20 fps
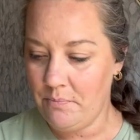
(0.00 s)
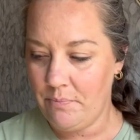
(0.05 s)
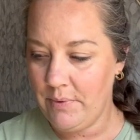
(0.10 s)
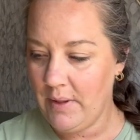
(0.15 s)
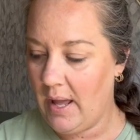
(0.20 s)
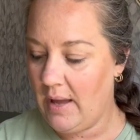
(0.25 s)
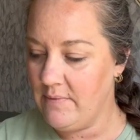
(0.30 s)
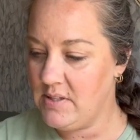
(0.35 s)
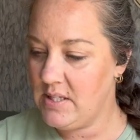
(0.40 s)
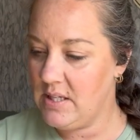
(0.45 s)

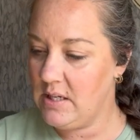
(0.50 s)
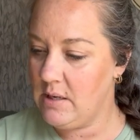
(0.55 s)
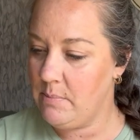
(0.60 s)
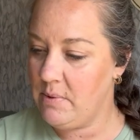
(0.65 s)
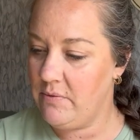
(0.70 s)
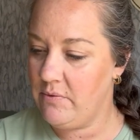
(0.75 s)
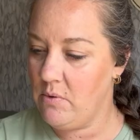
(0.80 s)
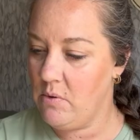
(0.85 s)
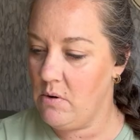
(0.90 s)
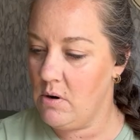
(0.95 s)
I've seen it
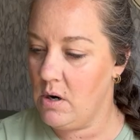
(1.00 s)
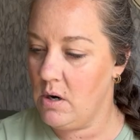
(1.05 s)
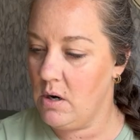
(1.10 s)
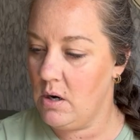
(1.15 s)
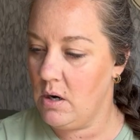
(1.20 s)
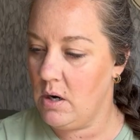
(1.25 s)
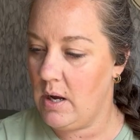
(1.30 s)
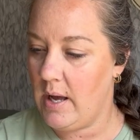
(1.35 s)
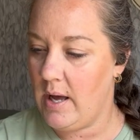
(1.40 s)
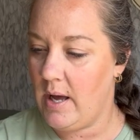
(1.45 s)

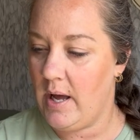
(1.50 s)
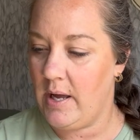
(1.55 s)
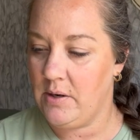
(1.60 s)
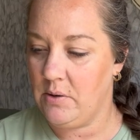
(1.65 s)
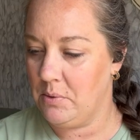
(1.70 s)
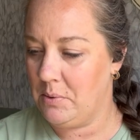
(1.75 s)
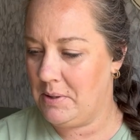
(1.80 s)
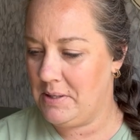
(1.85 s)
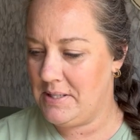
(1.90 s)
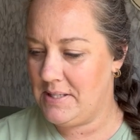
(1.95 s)
before. I
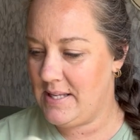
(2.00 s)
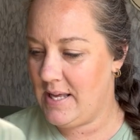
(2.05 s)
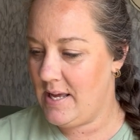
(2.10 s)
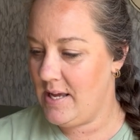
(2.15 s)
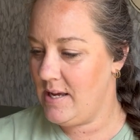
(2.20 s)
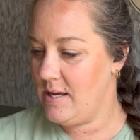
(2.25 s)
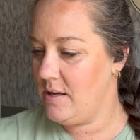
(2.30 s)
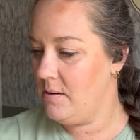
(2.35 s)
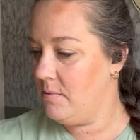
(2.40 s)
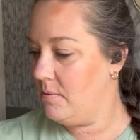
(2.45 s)
don't know how to say
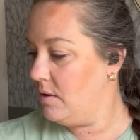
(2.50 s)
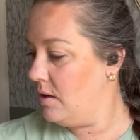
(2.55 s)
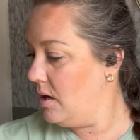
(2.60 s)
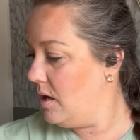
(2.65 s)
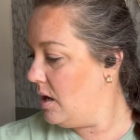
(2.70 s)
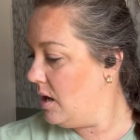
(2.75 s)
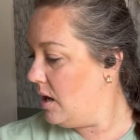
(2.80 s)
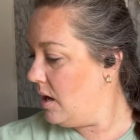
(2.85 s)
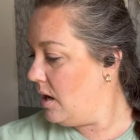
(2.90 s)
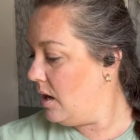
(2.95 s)
it.
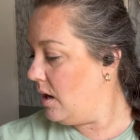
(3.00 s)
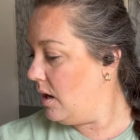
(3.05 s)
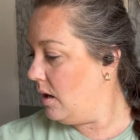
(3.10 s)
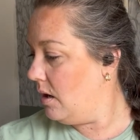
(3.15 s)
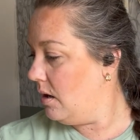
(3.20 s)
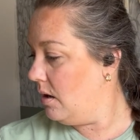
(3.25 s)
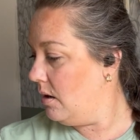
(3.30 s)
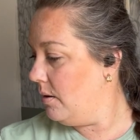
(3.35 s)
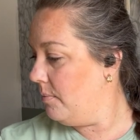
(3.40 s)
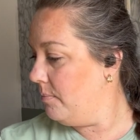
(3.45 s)

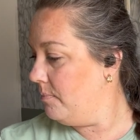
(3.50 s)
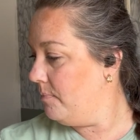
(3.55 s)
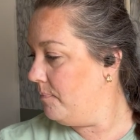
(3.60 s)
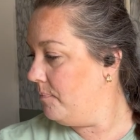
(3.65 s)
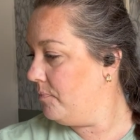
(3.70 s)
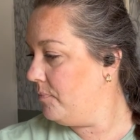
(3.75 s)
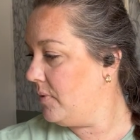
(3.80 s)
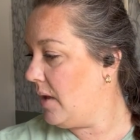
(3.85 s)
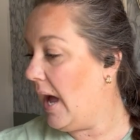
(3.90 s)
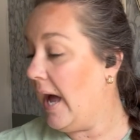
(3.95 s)

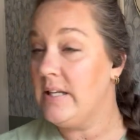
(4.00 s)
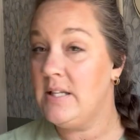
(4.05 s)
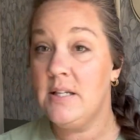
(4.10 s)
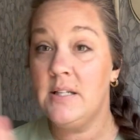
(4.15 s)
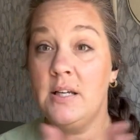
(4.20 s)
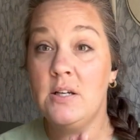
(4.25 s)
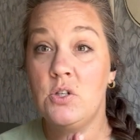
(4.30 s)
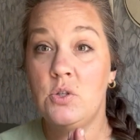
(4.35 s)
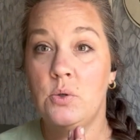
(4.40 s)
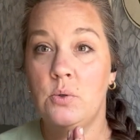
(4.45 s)
I did
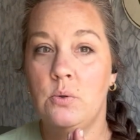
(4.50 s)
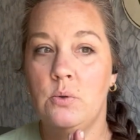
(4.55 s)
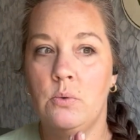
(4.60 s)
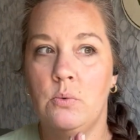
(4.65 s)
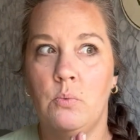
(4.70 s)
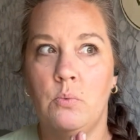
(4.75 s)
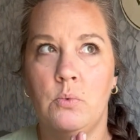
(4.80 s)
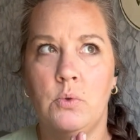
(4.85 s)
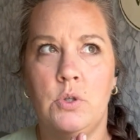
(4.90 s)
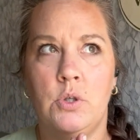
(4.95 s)
get
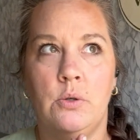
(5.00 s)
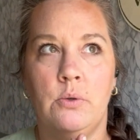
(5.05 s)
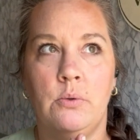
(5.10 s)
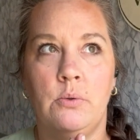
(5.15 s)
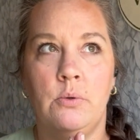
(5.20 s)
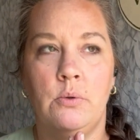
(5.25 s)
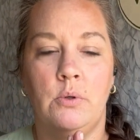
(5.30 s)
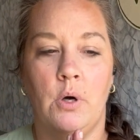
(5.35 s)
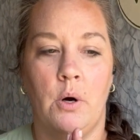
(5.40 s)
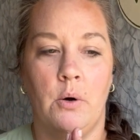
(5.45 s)

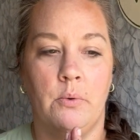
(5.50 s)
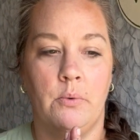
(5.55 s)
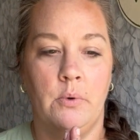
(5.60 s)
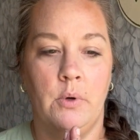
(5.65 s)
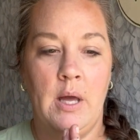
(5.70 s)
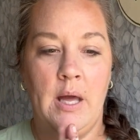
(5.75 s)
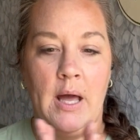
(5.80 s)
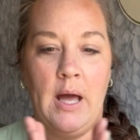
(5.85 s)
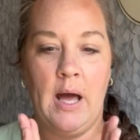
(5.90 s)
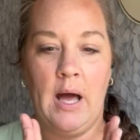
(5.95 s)
two? No.
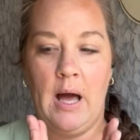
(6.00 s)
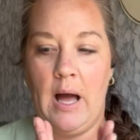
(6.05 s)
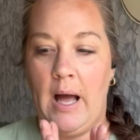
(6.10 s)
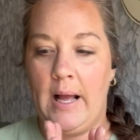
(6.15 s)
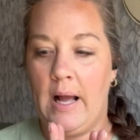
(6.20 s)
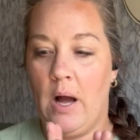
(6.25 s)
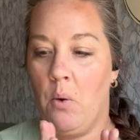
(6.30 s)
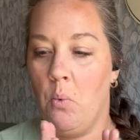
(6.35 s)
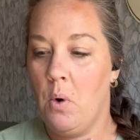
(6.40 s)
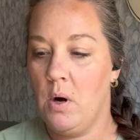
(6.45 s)
I
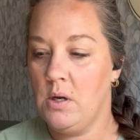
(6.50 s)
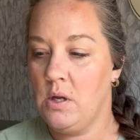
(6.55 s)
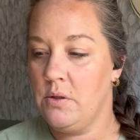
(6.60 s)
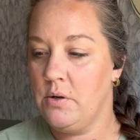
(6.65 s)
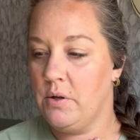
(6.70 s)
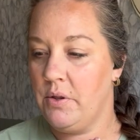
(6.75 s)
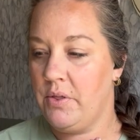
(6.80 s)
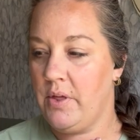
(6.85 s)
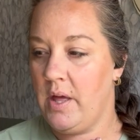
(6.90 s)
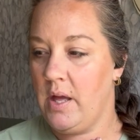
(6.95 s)
got one
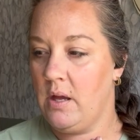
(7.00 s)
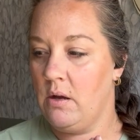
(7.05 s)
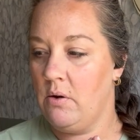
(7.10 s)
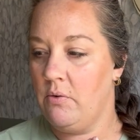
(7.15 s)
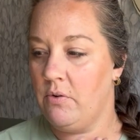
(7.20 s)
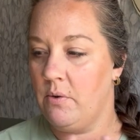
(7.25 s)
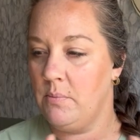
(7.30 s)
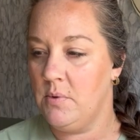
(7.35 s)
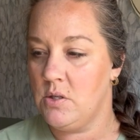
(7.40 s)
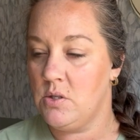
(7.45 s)
other thing
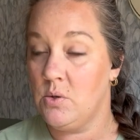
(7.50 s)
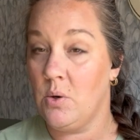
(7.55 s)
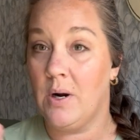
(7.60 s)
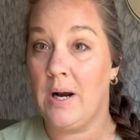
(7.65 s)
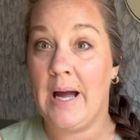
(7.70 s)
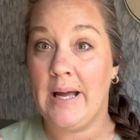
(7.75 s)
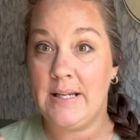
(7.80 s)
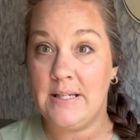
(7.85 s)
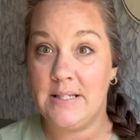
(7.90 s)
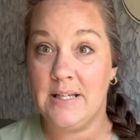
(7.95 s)
from this store.
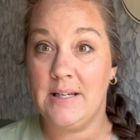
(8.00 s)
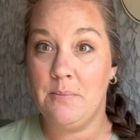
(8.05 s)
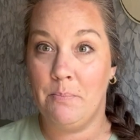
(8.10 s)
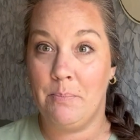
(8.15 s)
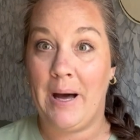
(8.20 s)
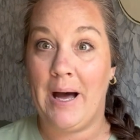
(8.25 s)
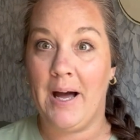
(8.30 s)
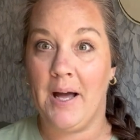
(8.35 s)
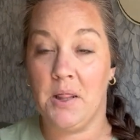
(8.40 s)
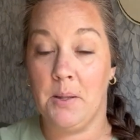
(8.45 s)
I did
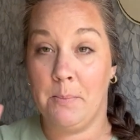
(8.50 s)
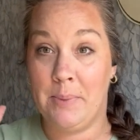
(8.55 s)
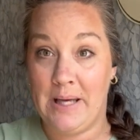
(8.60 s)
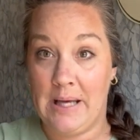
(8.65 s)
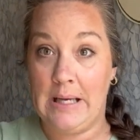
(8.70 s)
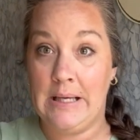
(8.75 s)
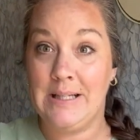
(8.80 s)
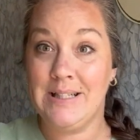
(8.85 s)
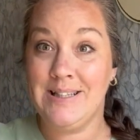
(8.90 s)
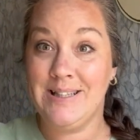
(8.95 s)
buy the
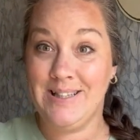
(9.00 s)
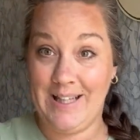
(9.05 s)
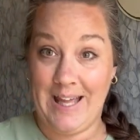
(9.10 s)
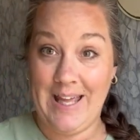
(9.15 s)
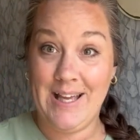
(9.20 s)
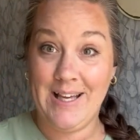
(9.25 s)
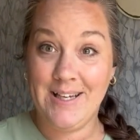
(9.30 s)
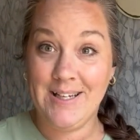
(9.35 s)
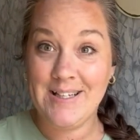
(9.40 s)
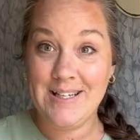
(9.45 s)
big
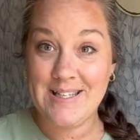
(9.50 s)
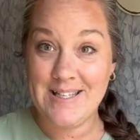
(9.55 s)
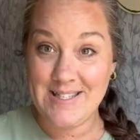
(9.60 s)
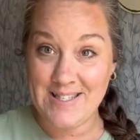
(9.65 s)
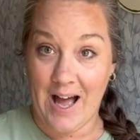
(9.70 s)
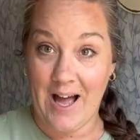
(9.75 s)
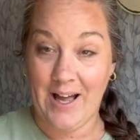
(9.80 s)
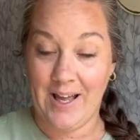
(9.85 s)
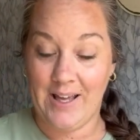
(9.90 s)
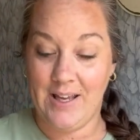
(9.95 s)
lake
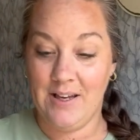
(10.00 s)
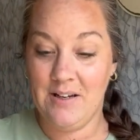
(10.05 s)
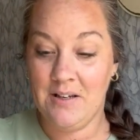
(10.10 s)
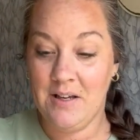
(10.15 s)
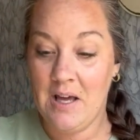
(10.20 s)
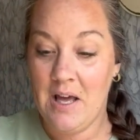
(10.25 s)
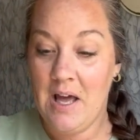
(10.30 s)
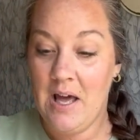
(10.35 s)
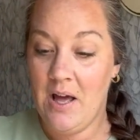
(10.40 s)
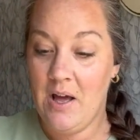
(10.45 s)

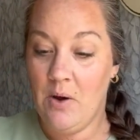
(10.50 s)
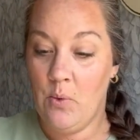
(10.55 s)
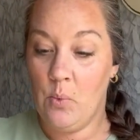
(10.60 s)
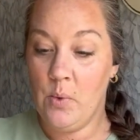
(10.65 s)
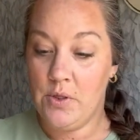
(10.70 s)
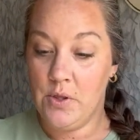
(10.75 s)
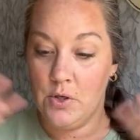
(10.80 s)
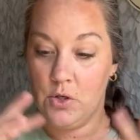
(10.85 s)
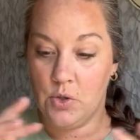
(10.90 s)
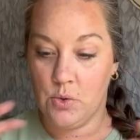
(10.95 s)
sign
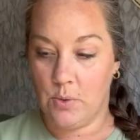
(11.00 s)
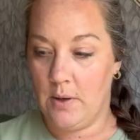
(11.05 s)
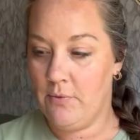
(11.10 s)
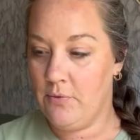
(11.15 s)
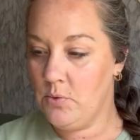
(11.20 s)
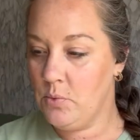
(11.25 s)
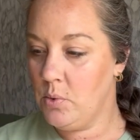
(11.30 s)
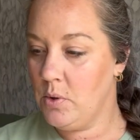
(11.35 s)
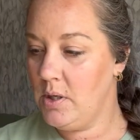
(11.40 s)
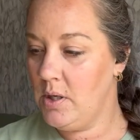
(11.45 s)
with the
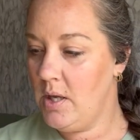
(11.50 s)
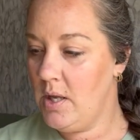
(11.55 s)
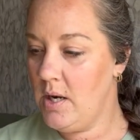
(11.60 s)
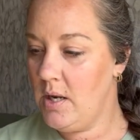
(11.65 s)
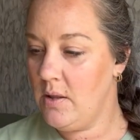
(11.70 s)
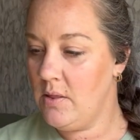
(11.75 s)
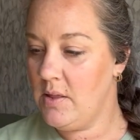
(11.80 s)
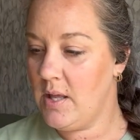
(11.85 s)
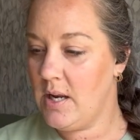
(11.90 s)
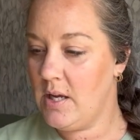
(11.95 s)

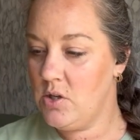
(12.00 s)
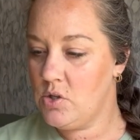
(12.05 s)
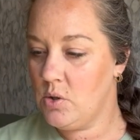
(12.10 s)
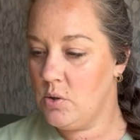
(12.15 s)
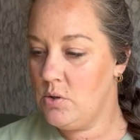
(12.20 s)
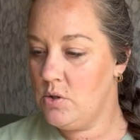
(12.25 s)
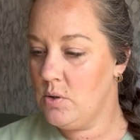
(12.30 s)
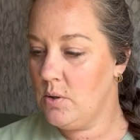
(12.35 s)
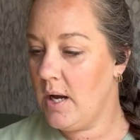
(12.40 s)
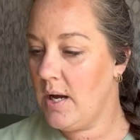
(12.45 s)
driftwood that I
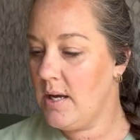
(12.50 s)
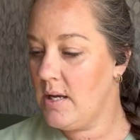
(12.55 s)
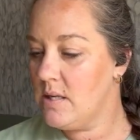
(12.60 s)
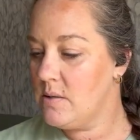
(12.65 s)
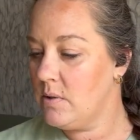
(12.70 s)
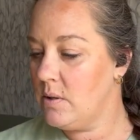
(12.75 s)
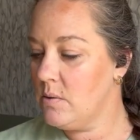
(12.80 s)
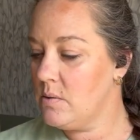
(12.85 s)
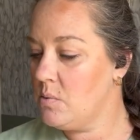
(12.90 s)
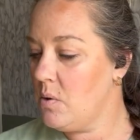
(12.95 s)
showed you guys
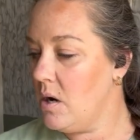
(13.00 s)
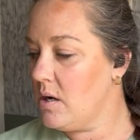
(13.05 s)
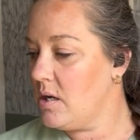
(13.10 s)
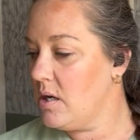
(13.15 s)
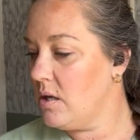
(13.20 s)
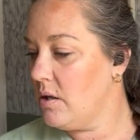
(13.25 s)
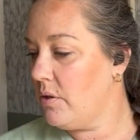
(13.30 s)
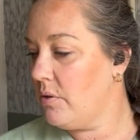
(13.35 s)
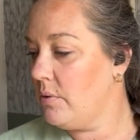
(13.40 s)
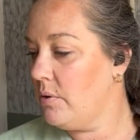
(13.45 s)
when I was
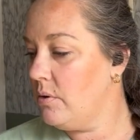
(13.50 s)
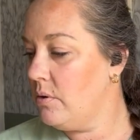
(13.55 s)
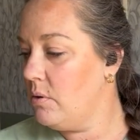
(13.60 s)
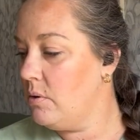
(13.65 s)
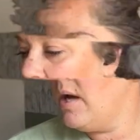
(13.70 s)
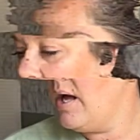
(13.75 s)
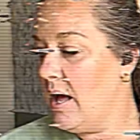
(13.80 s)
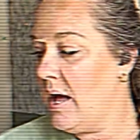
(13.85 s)
walking through.